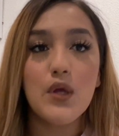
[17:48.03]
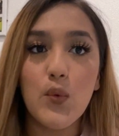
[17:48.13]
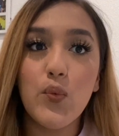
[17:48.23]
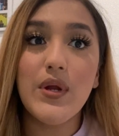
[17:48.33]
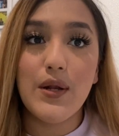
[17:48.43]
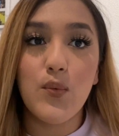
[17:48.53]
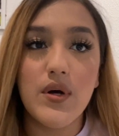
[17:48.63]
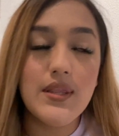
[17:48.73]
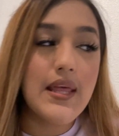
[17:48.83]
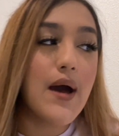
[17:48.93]
read
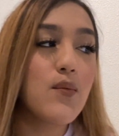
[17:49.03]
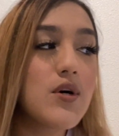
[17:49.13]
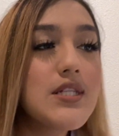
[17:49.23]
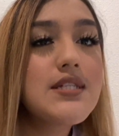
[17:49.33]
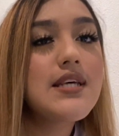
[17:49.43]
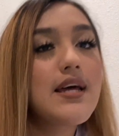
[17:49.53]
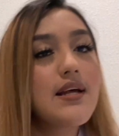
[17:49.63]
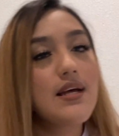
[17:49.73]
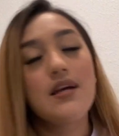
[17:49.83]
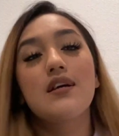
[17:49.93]
what that one said.
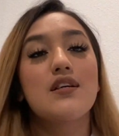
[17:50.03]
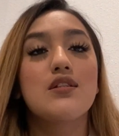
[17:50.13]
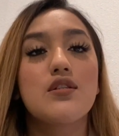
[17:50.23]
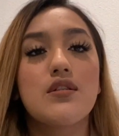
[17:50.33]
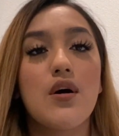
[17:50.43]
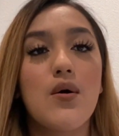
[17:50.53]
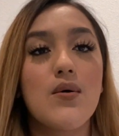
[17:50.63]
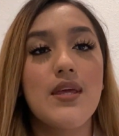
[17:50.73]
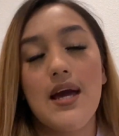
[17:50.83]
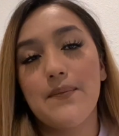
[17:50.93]
So
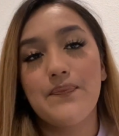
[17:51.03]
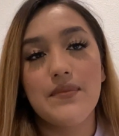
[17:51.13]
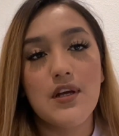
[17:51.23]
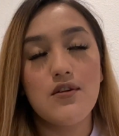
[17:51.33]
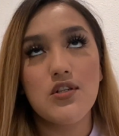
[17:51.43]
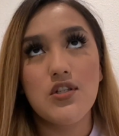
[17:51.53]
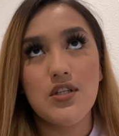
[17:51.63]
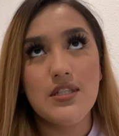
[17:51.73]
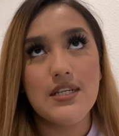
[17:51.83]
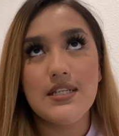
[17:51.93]
yeah, closer to
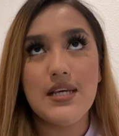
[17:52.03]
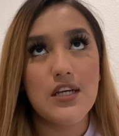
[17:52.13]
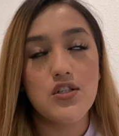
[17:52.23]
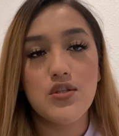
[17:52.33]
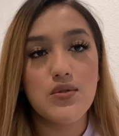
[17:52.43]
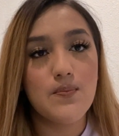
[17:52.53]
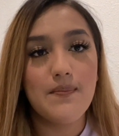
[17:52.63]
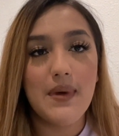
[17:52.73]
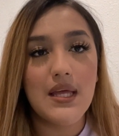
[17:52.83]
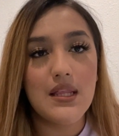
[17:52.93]
the test, I just
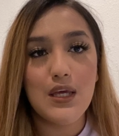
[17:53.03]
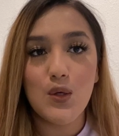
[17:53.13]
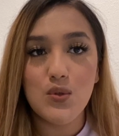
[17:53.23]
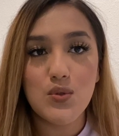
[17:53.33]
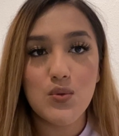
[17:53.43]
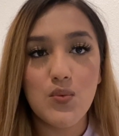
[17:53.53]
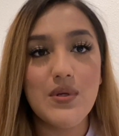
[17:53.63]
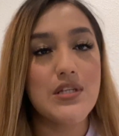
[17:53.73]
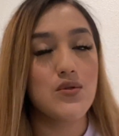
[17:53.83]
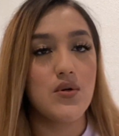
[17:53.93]
mainly use
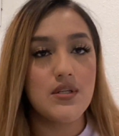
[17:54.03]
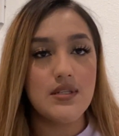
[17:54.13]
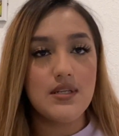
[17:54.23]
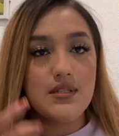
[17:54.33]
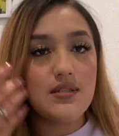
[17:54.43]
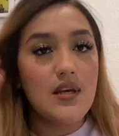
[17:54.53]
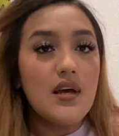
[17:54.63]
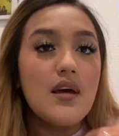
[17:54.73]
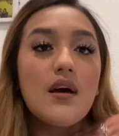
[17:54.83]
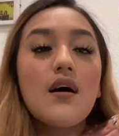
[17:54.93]
resources.
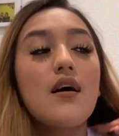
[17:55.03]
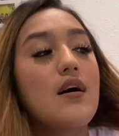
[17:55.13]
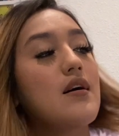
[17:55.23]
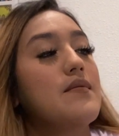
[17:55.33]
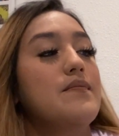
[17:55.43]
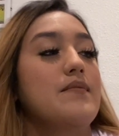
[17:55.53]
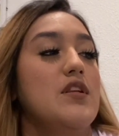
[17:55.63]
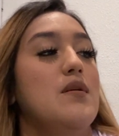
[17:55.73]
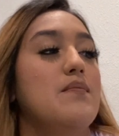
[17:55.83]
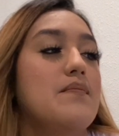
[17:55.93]
You know,
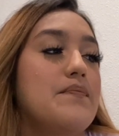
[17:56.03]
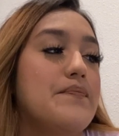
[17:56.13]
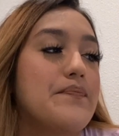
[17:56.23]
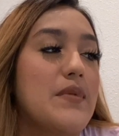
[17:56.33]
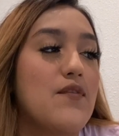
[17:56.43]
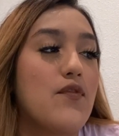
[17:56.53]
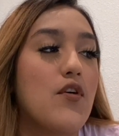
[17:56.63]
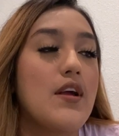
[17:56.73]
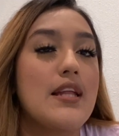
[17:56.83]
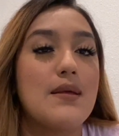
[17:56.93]
before,
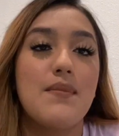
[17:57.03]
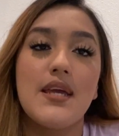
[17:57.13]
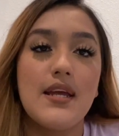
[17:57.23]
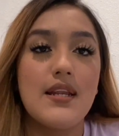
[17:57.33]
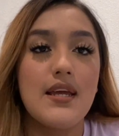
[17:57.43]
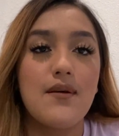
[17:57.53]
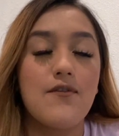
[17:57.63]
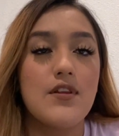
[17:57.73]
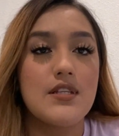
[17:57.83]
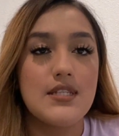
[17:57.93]
at the beginning for
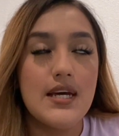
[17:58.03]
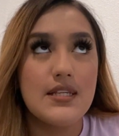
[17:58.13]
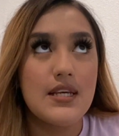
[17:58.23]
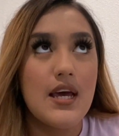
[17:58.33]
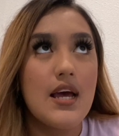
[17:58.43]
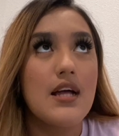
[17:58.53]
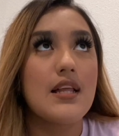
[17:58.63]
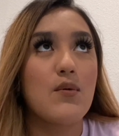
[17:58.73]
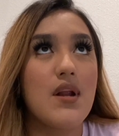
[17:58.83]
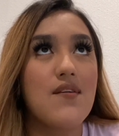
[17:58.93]
the test,
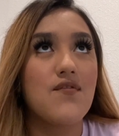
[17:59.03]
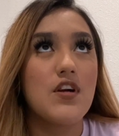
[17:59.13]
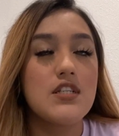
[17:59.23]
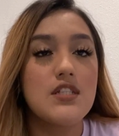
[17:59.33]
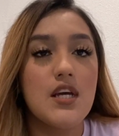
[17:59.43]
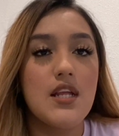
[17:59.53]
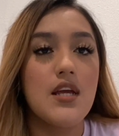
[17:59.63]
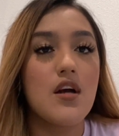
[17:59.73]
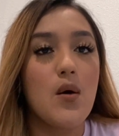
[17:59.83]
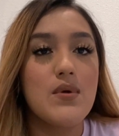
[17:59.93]
like when I'm first
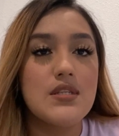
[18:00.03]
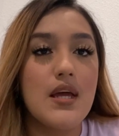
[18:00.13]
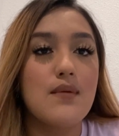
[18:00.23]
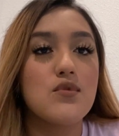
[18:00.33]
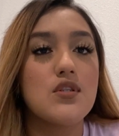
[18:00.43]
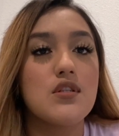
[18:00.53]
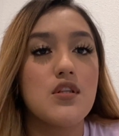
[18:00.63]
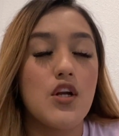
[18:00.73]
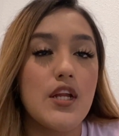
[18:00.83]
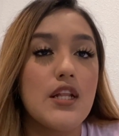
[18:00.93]
studying, obviously I'm just
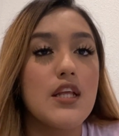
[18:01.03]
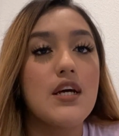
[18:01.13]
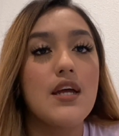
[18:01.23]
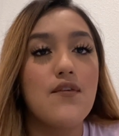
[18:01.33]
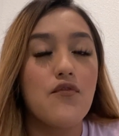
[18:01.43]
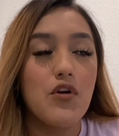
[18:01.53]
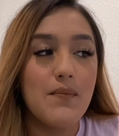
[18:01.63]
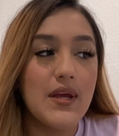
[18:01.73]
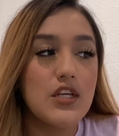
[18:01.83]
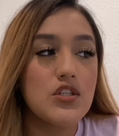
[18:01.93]
learning the
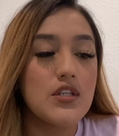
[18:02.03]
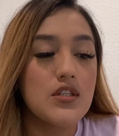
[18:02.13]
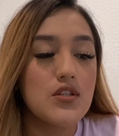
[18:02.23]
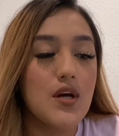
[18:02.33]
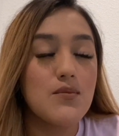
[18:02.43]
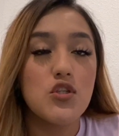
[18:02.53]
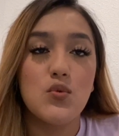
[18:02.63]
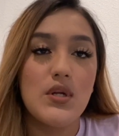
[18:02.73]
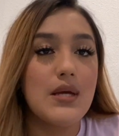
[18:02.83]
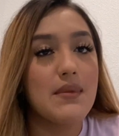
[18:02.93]
information, so I'm just
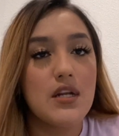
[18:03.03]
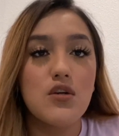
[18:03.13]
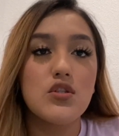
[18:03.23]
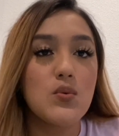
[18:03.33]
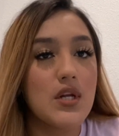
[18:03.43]
reading my notes,